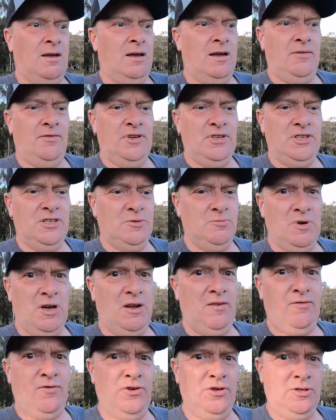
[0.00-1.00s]
And this is
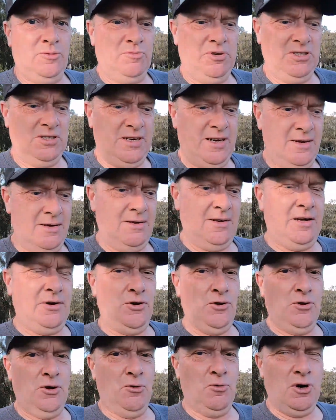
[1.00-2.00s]
my first placenta, I
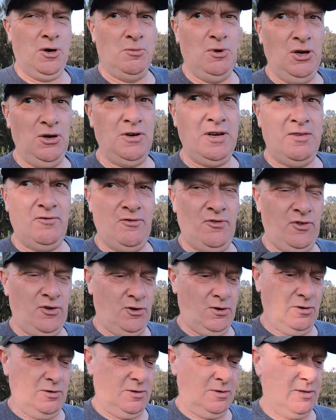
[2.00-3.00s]
don't know what I'm looking
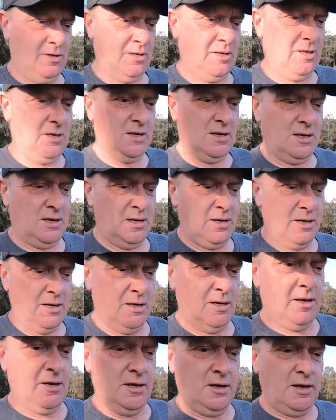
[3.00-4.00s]
for.
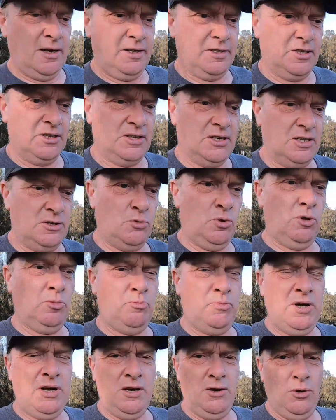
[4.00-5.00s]
And she says, well,
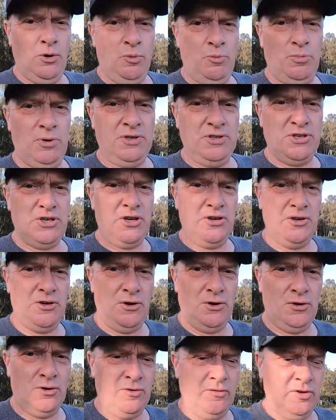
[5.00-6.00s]
pick it up and turn
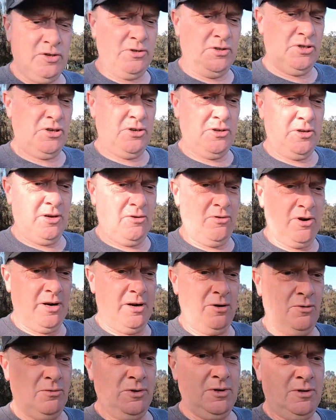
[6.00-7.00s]
it over and turn it
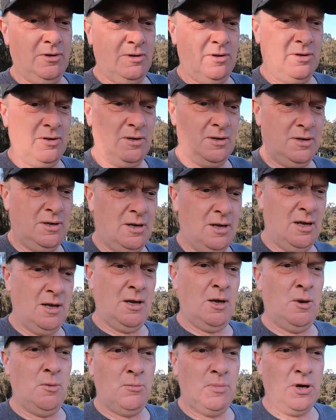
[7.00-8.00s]
round,
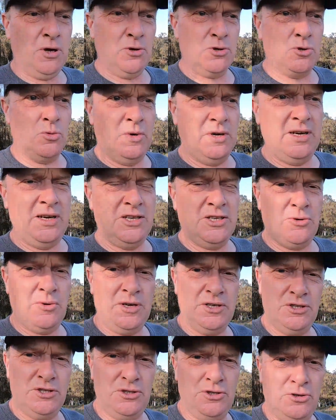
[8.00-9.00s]
because we need to
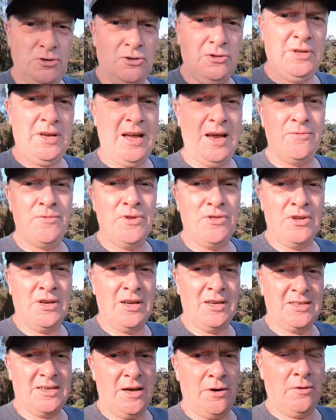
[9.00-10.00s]
ensure that
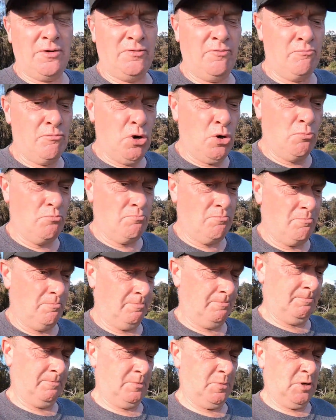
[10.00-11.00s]
everything is out of mum.
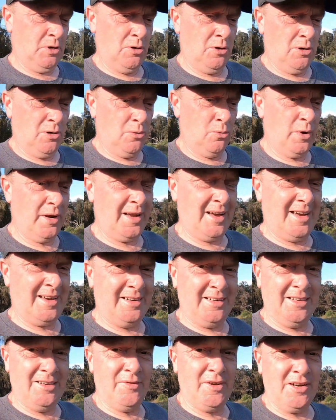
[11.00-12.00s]
We
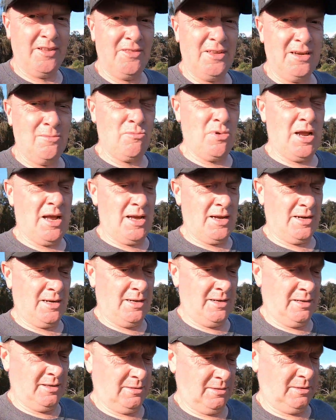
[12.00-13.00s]
can't leave anything
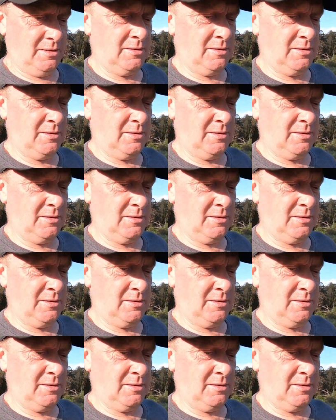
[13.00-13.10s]
behind.